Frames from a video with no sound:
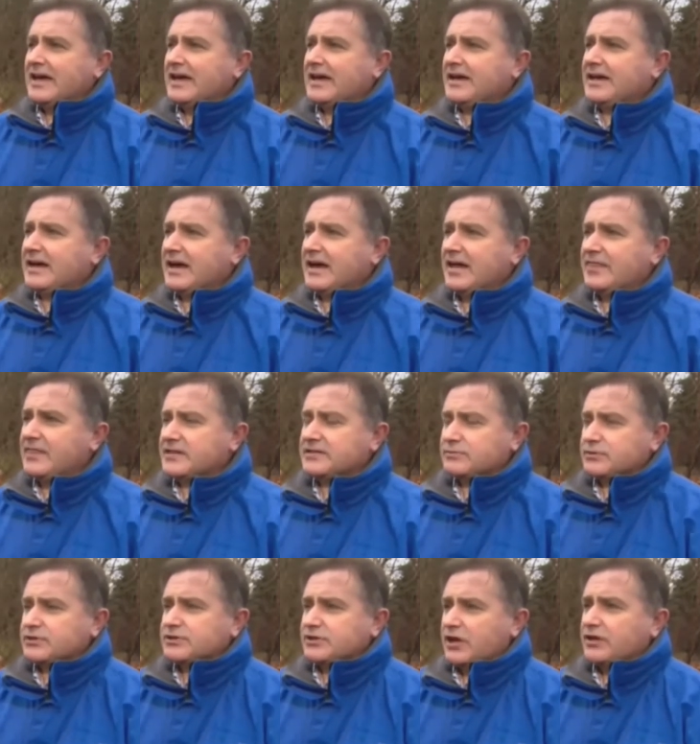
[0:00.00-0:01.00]
uh, and
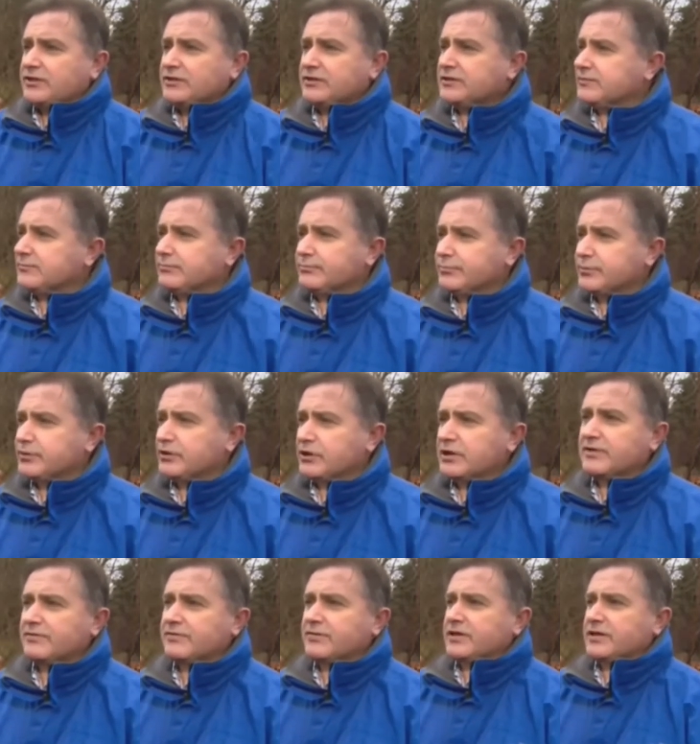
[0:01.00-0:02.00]
this was done
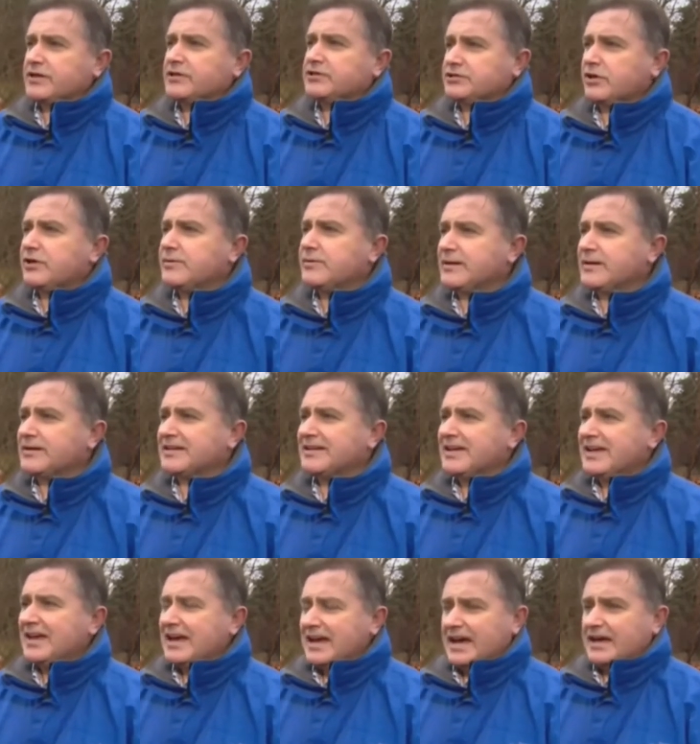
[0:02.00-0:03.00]
purely for the enjoyment
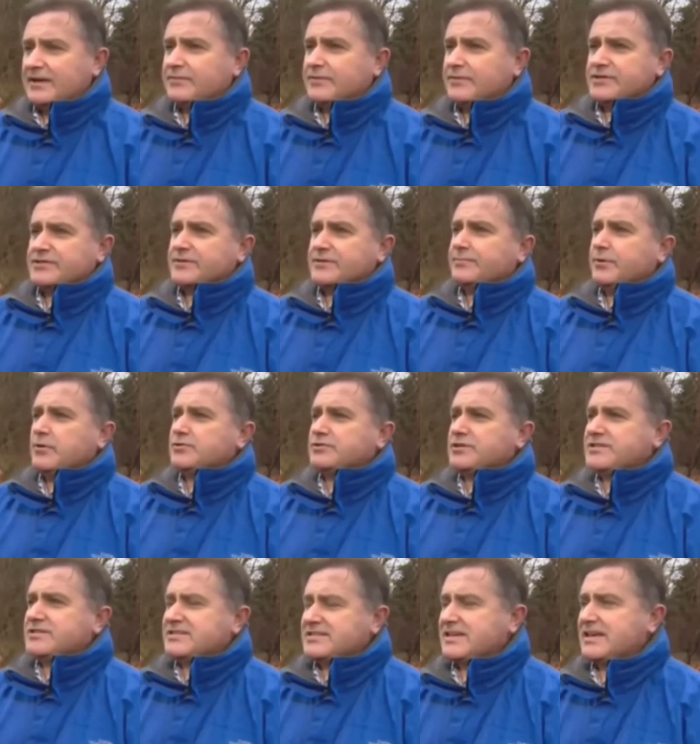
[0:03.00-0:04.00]
and for the
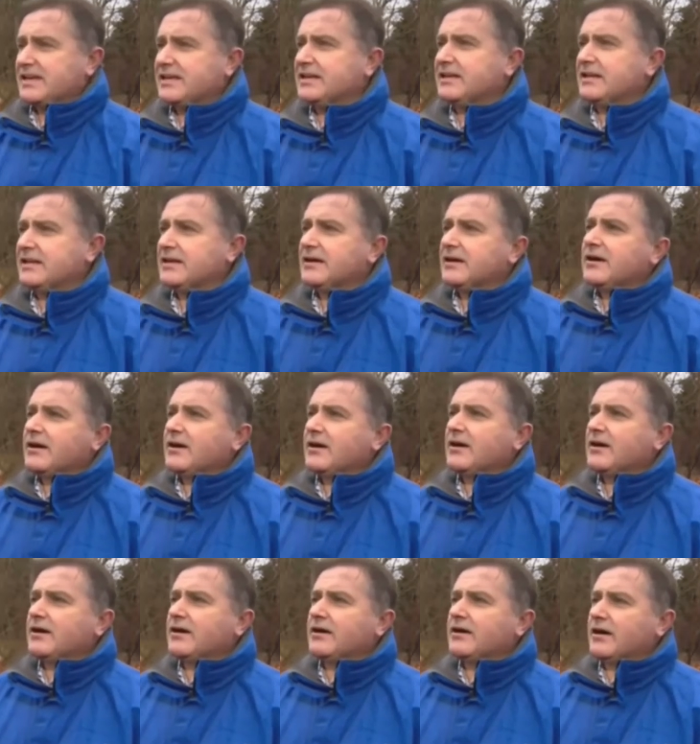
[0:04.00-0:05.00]
supposed skill
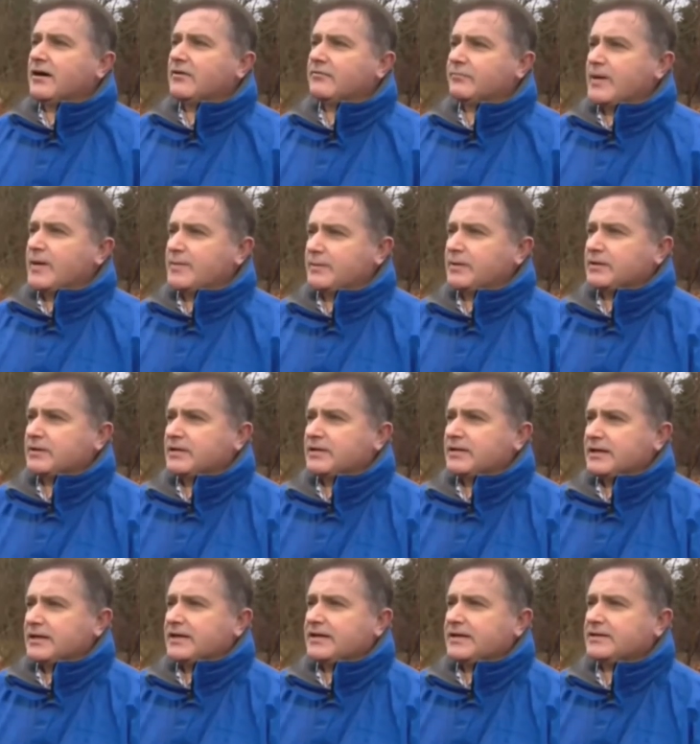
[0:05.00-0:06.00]
uh, of people
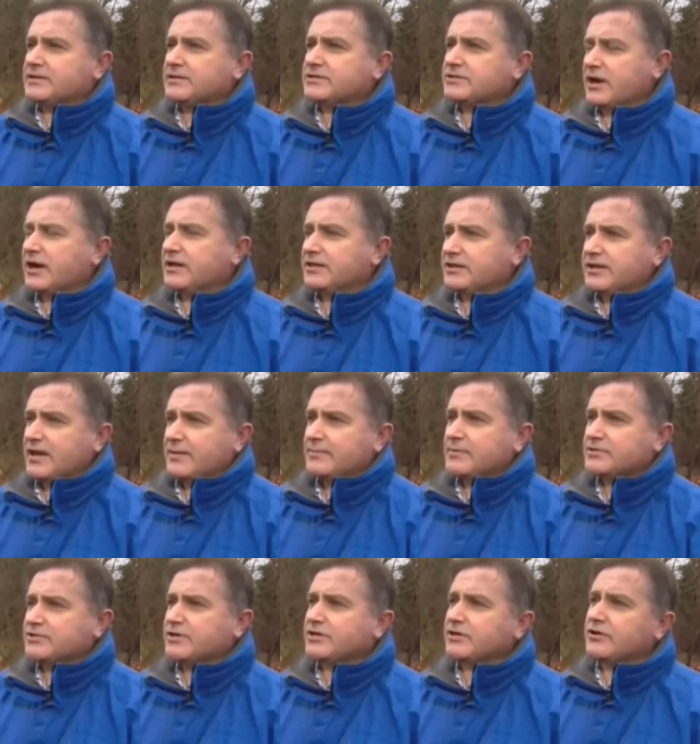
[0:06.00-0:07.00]
uh, trying to
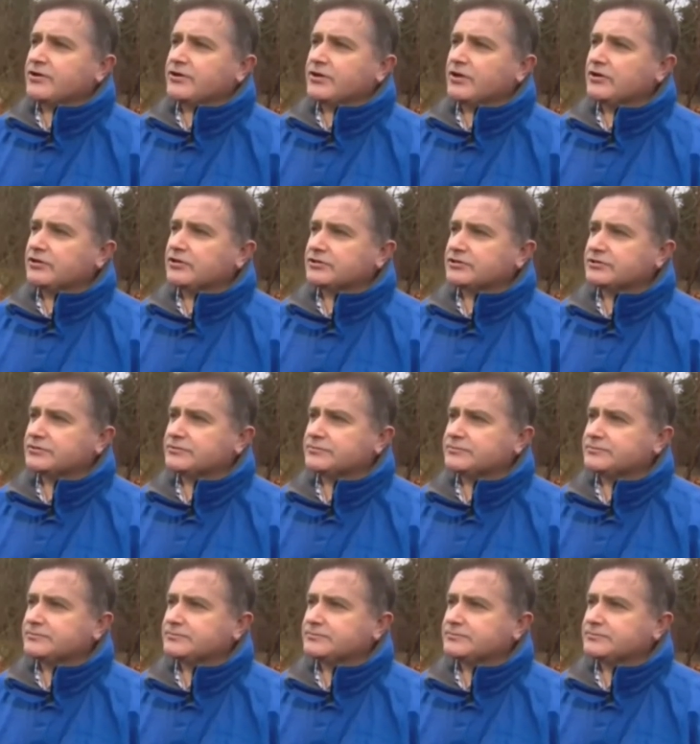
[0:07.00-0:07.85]
demonstrate their dogs.